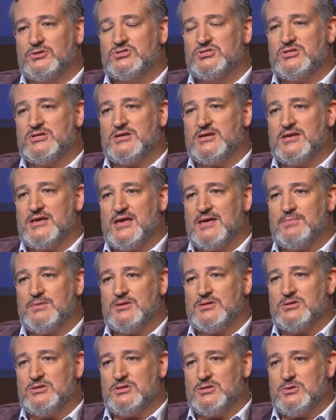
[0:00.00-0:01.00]
City came
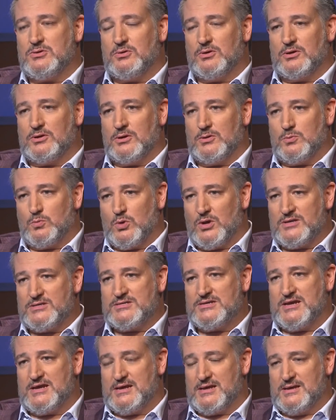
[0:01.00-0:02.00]
into New York on one
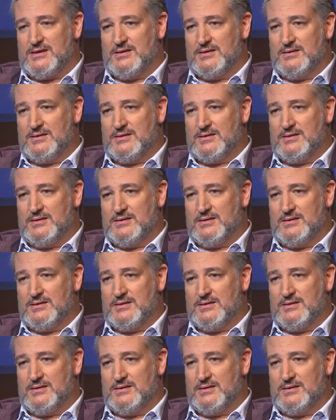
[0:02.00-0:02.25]
day,